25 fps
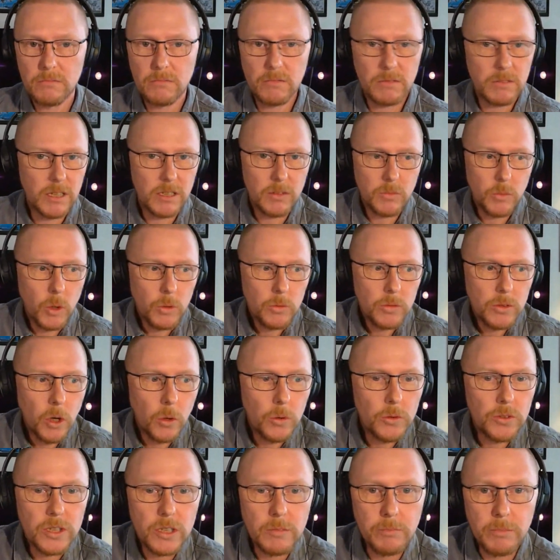It won't
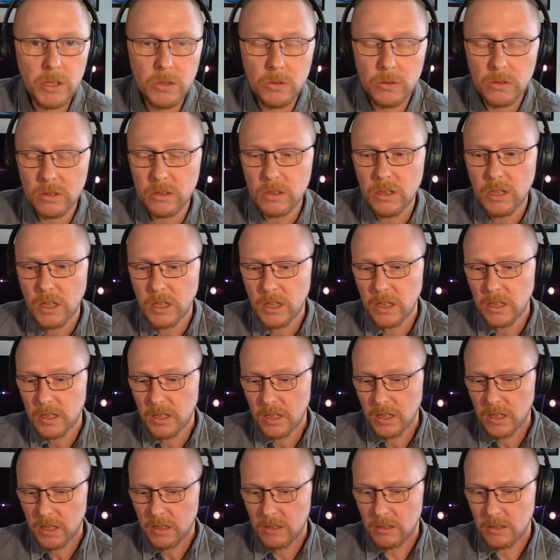contribute.
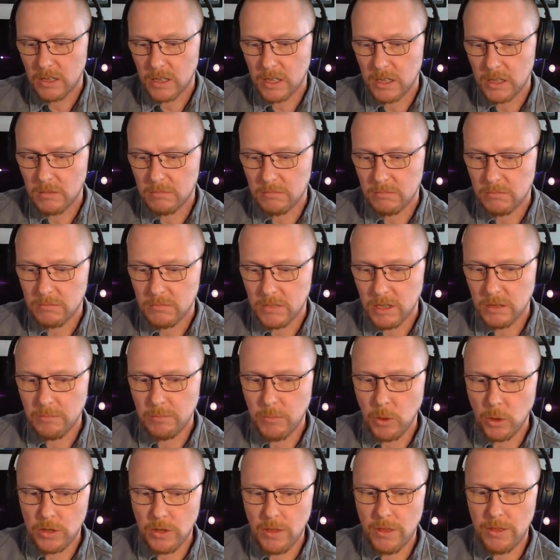The
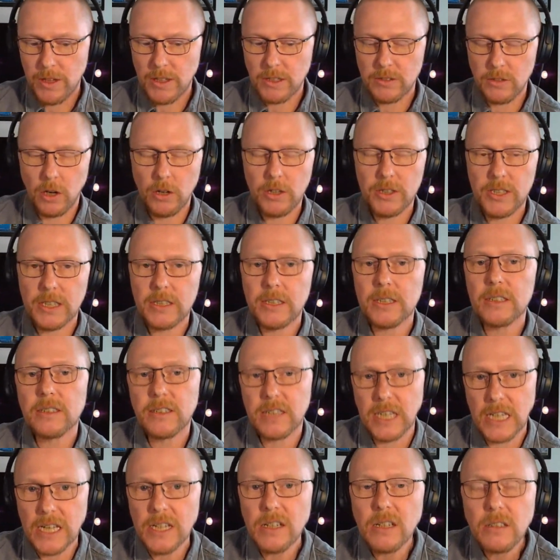important things are getting
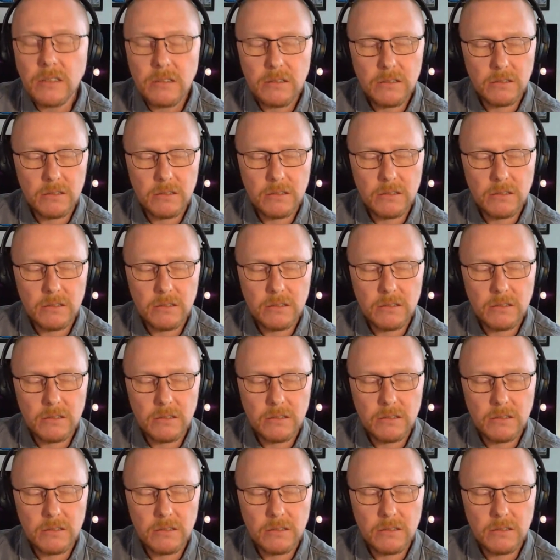said.